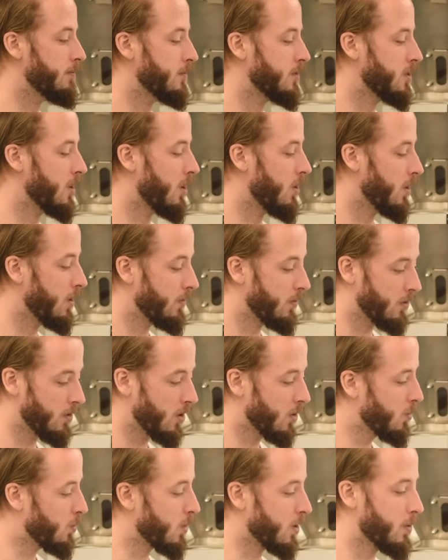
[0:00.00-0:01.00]
So if you
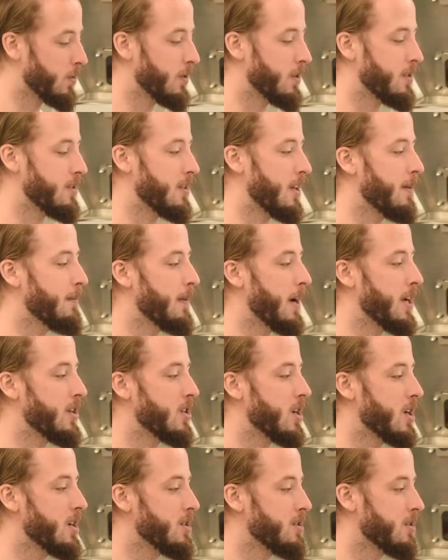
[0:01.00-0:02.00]
don't work with the same batch
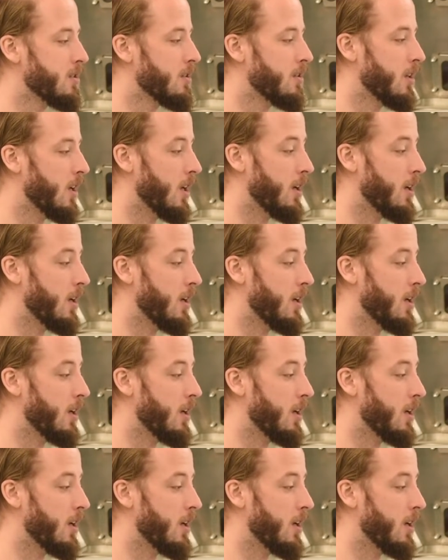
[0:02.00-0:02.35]
size,